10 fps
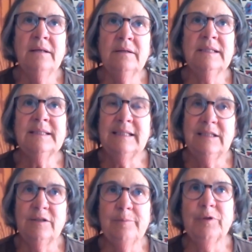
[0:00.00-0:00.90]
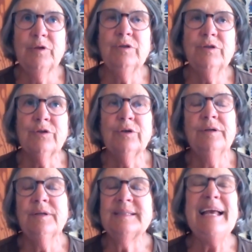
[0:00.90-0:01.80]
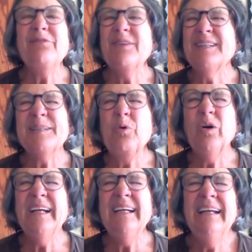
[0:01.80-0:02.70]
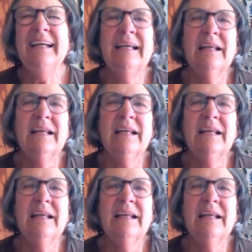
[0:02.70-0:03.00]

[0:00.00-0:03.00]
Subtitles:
listening to the birds, or this morning,